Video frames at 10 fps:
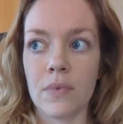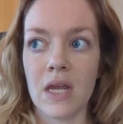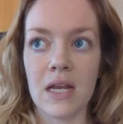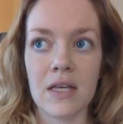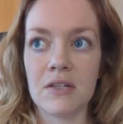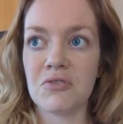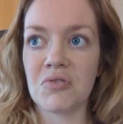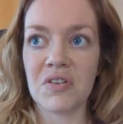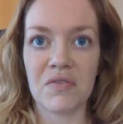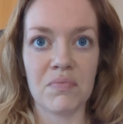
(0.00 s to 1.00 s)
Any
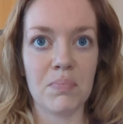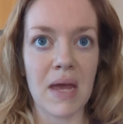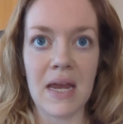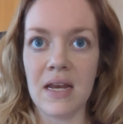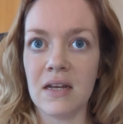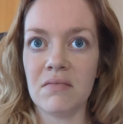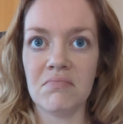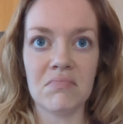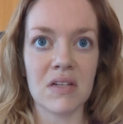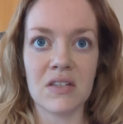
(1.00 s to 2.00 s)
sort of
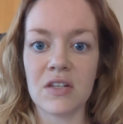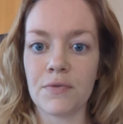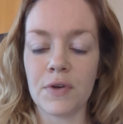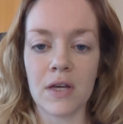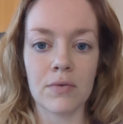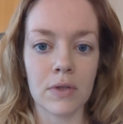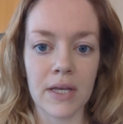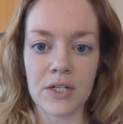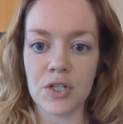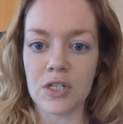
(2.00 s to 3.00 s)
pain and suffering in
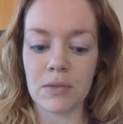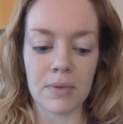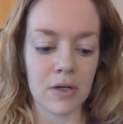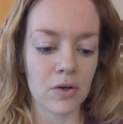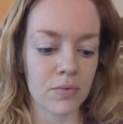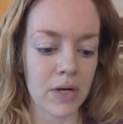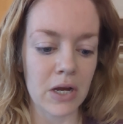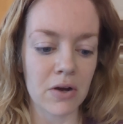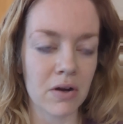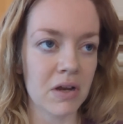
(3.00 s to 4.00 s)
relationship and
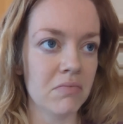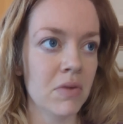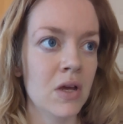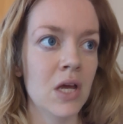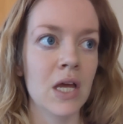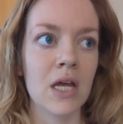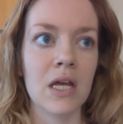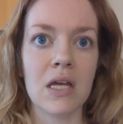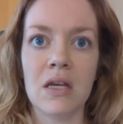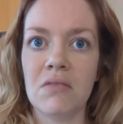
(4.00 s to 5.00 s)
career and
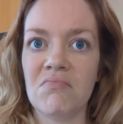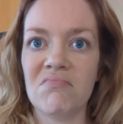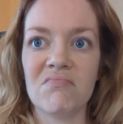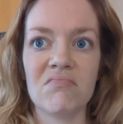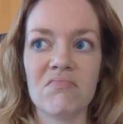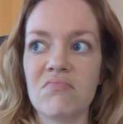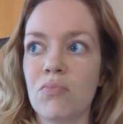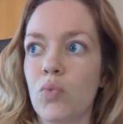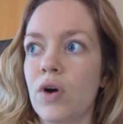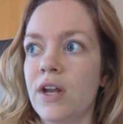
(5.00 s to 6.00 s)
in
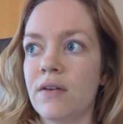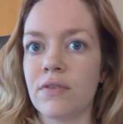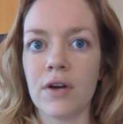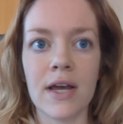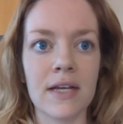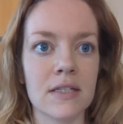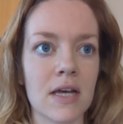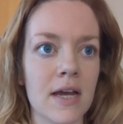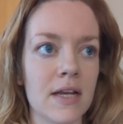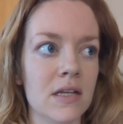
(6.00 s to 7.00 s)
whatever,
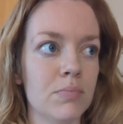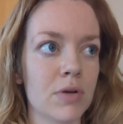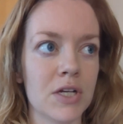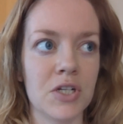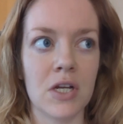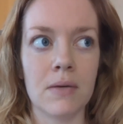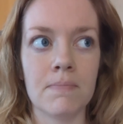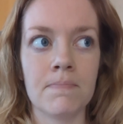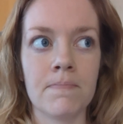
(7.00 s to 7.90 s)
anxiety, depression,